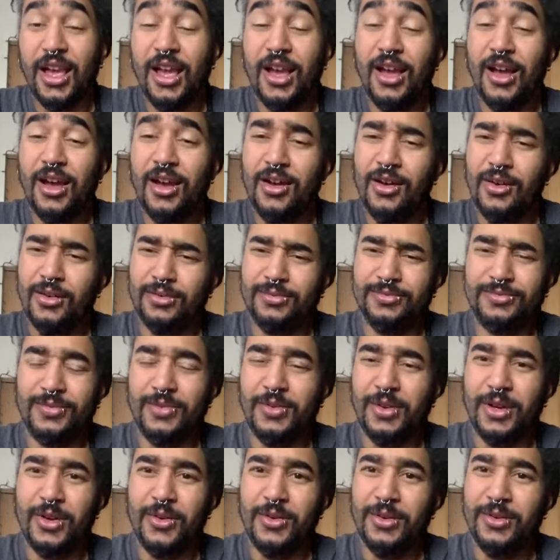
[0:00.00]
Oh,
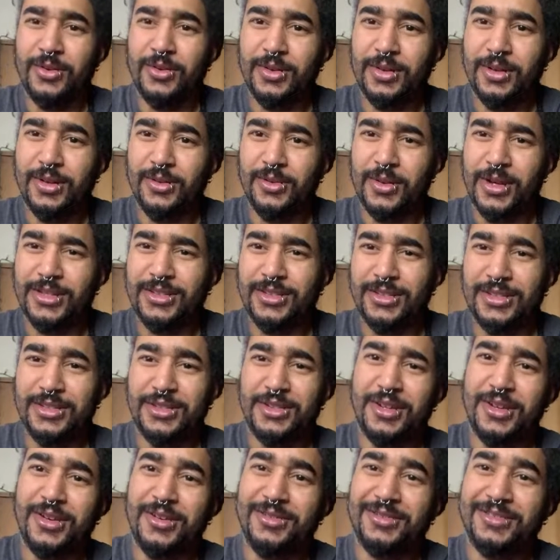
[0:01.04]
we're going to a wrestling
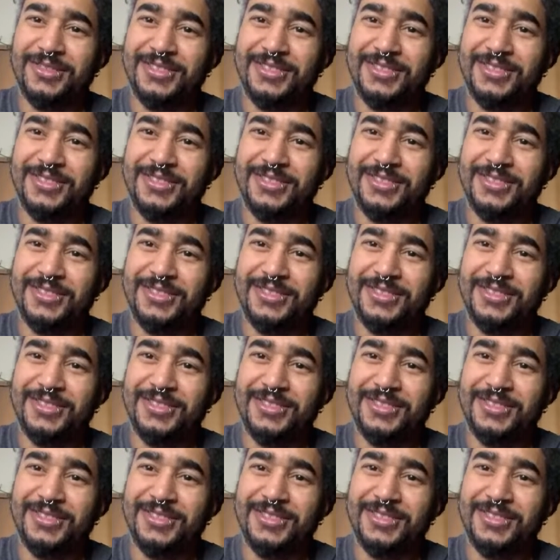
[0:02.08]
show.